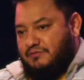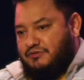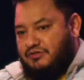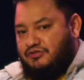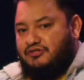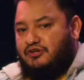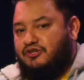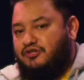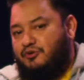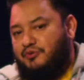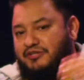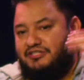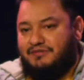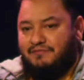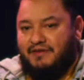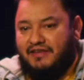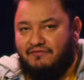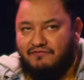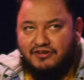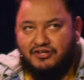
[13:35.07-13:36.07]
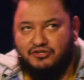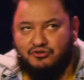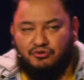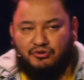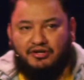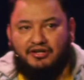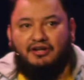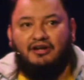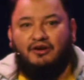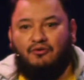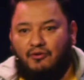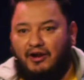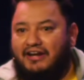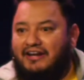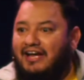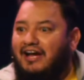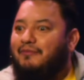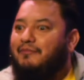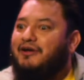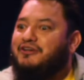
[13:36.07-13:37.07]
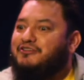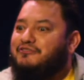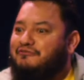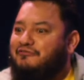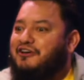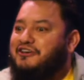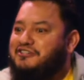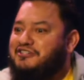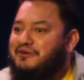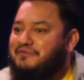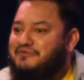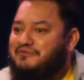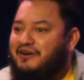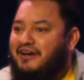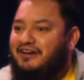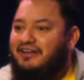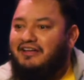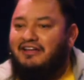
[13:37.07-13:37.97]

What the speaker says: So start doing some inventory right now about your friendships, right?